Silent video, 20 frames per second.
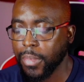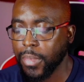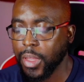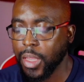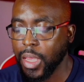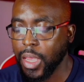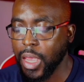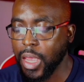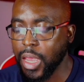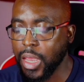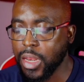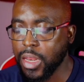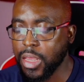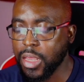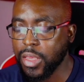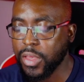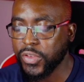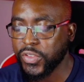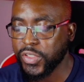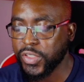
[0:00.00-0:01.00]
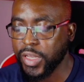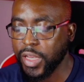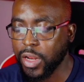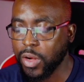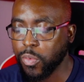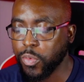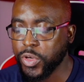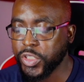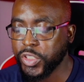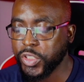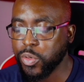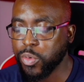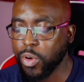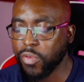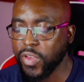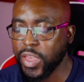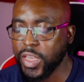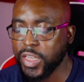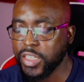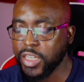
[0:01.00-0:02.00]
any sin which doeth
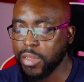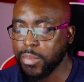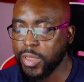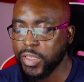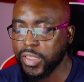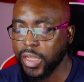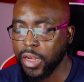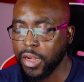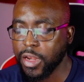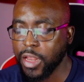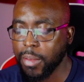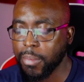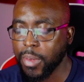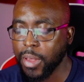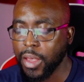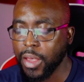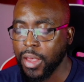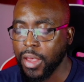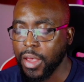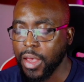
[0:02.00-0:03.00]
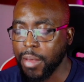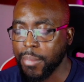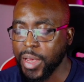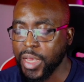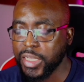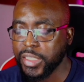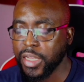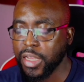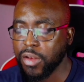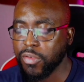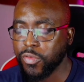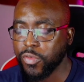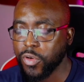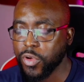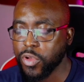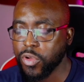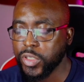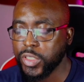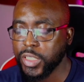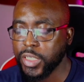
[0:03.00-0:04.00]
easily beset them. I'm asking for
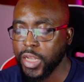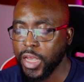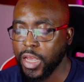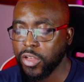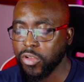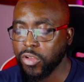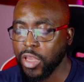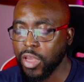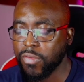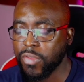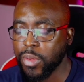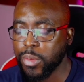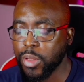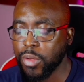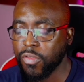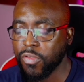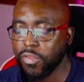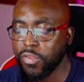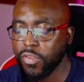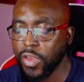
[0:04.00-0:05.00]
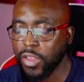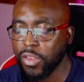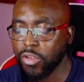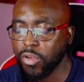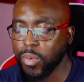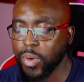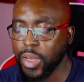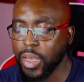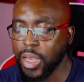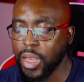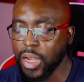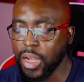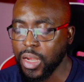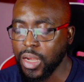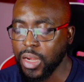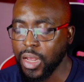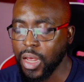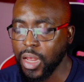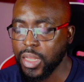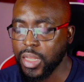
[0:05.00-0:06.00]
you today to give them the victory
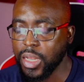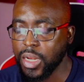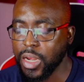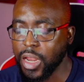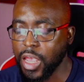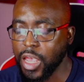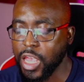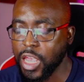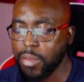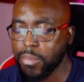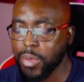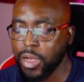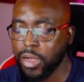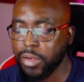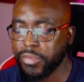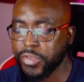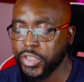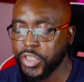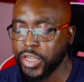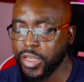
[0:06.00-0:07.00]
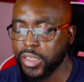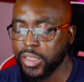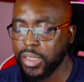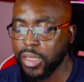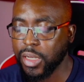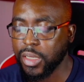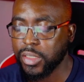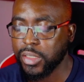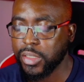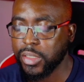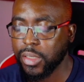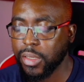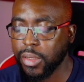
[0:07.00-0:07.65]
in the name of Jesus.